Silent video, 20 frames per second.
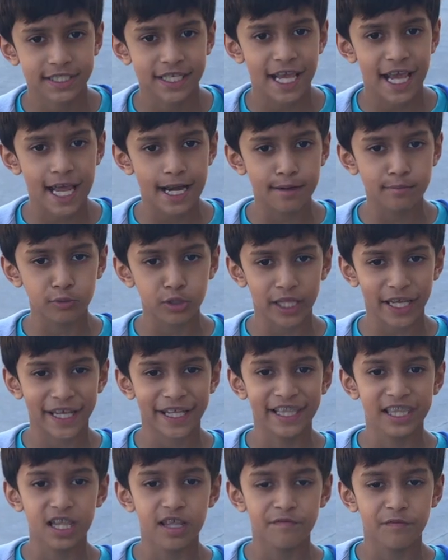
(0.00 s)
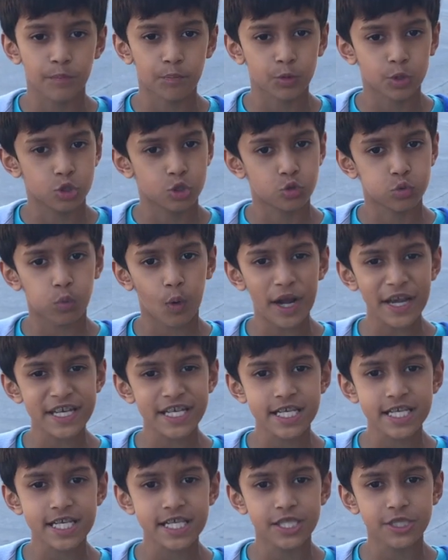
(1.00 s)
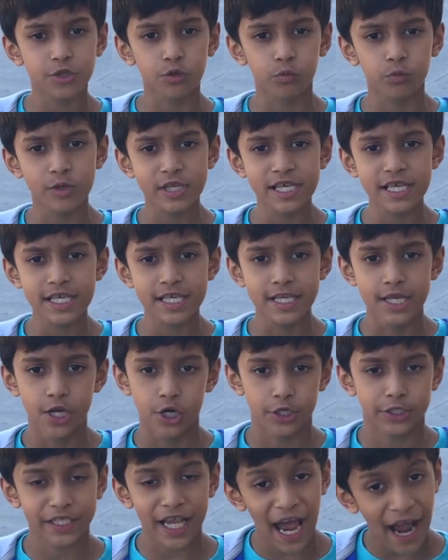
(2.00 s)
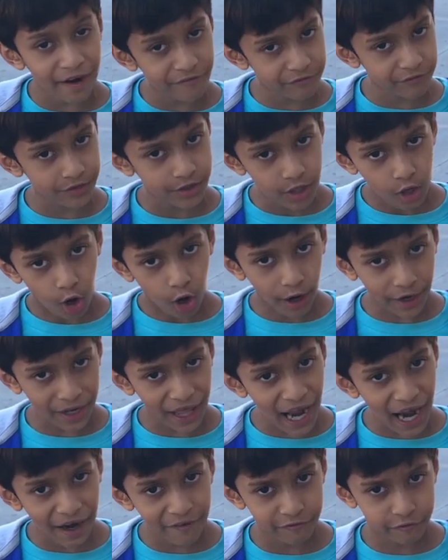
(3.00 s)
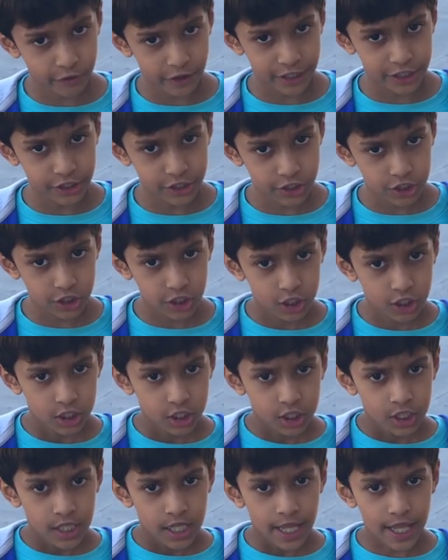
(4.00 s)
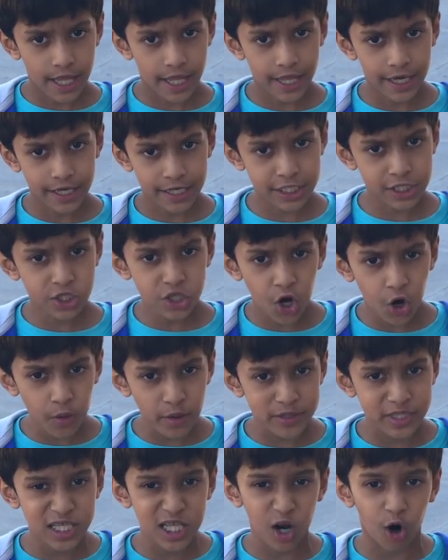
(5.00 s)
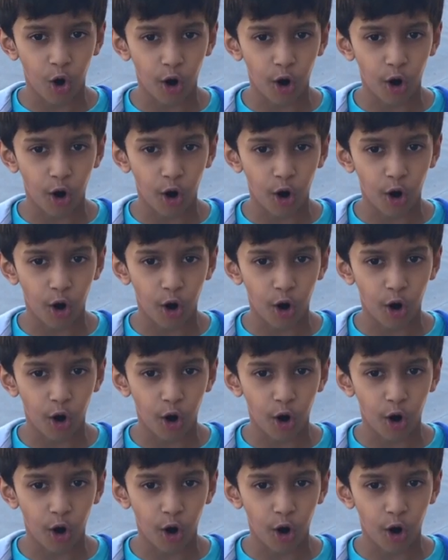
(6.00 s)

It's an animal that can live up to 23 years on average and is known as the